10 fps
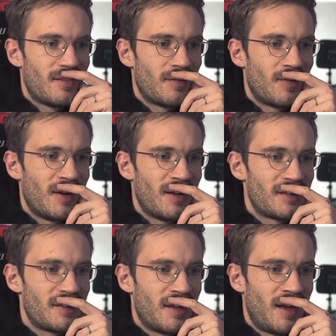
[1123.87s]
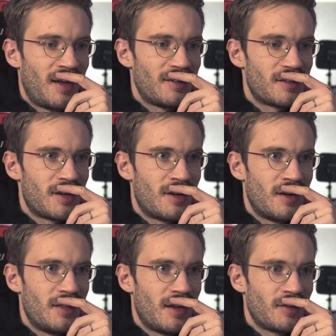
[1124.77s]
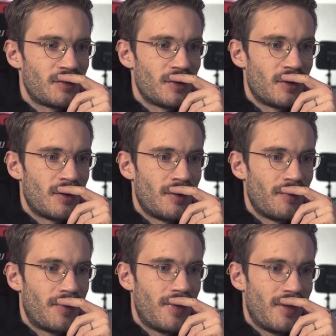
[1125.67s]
Don't want to answer that. Sorry. Thanks for donum.